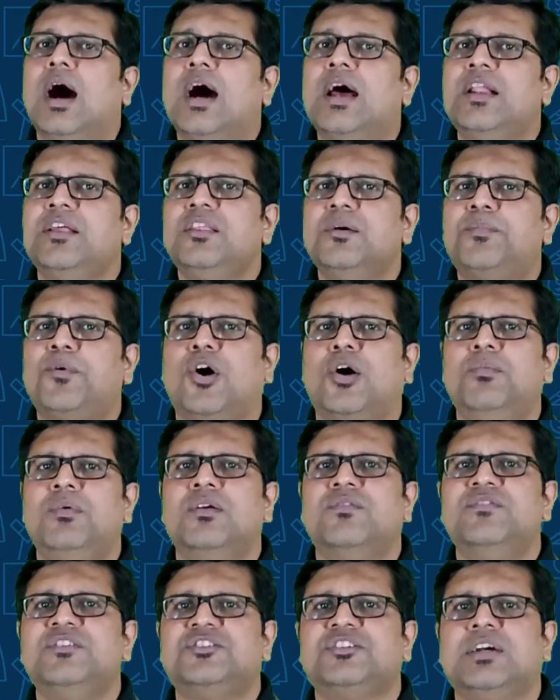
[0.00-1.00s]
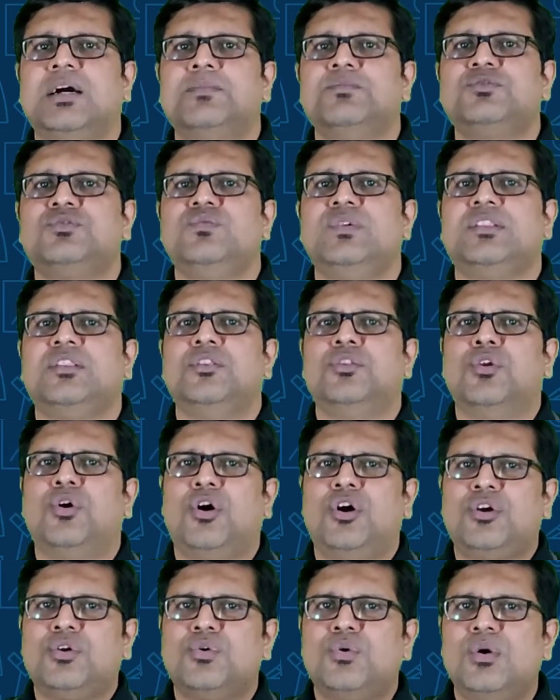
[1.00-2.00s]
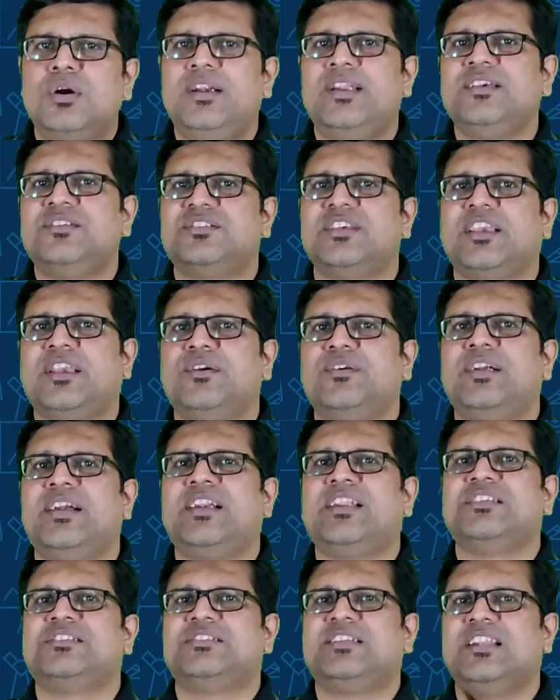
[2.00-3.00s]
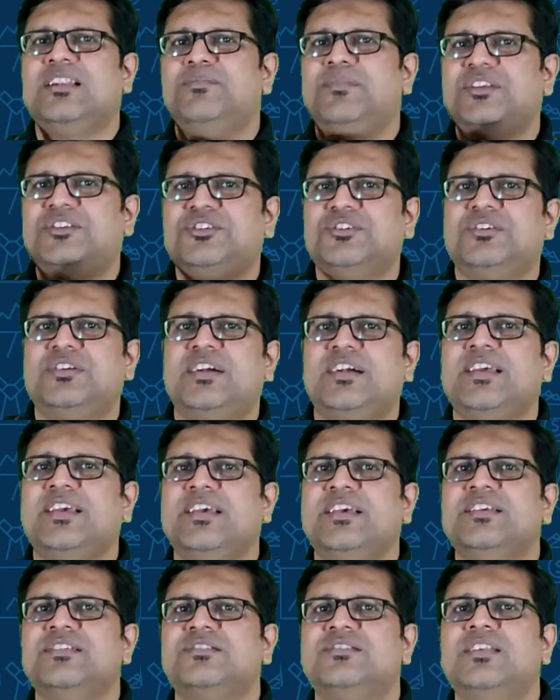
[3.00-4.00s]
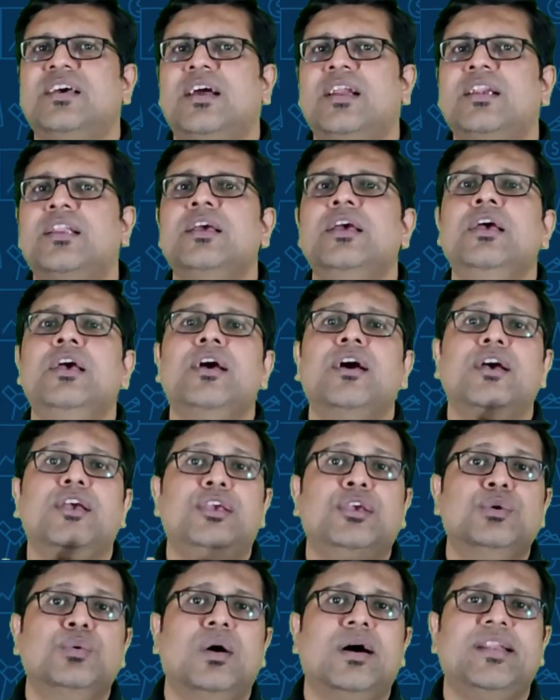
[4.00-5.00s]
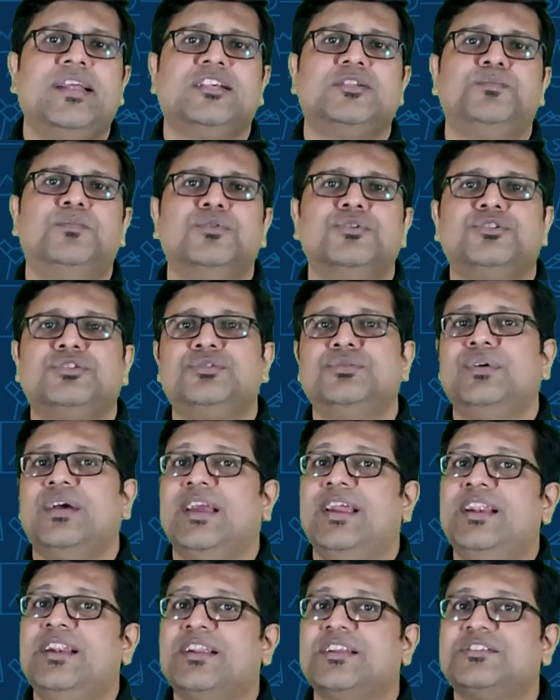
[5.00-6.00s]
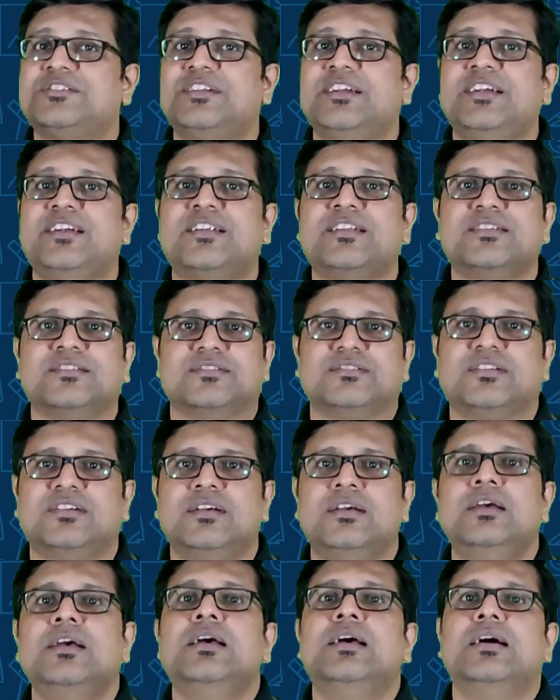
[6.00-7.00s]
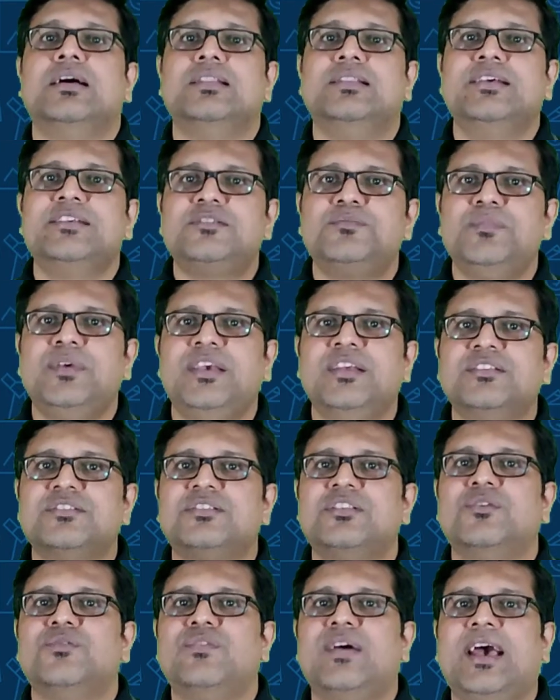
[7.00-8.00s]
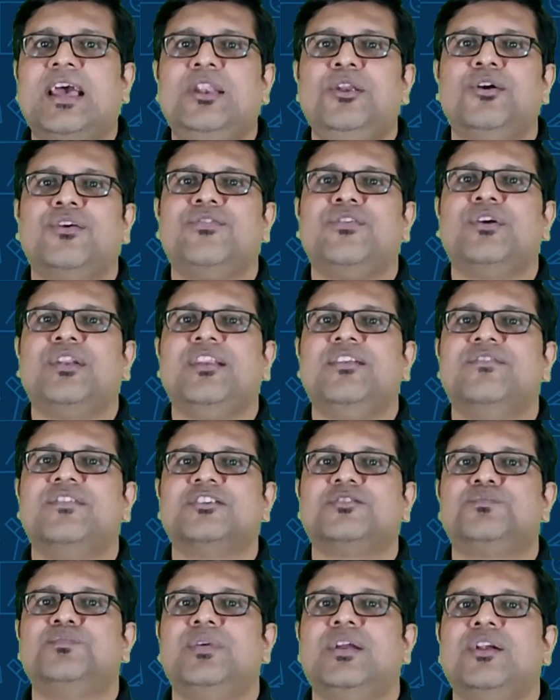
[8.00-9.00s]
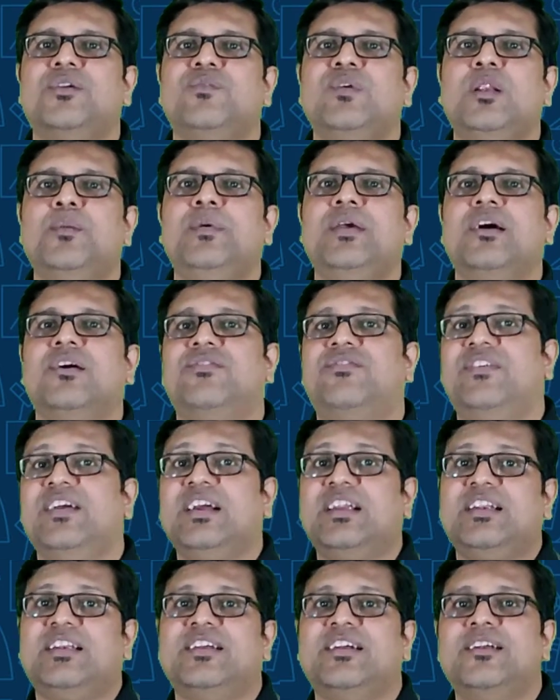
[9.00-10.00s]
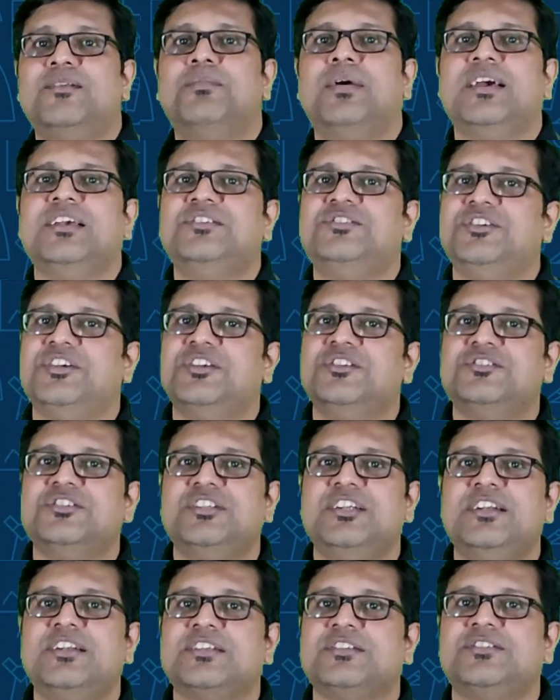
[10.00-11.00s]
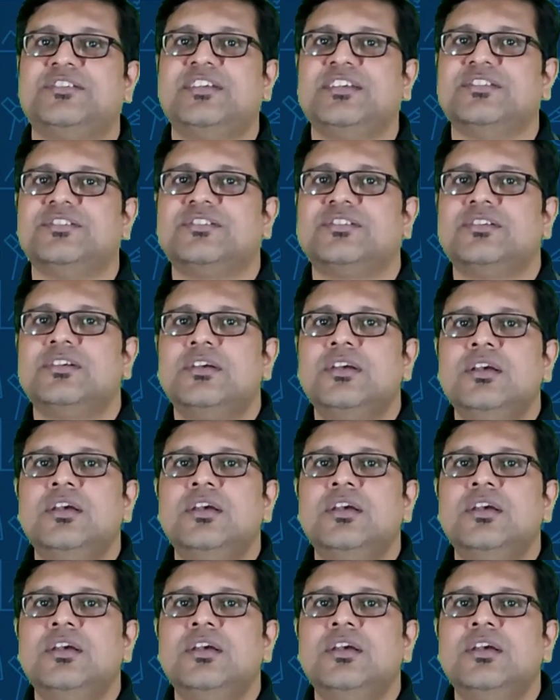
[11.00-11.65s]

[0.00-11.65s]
Another problem which comes with not holding securities till maturity is that you are exposed to interest rate risk. This means the value of your investment will be affected by change in interest rates.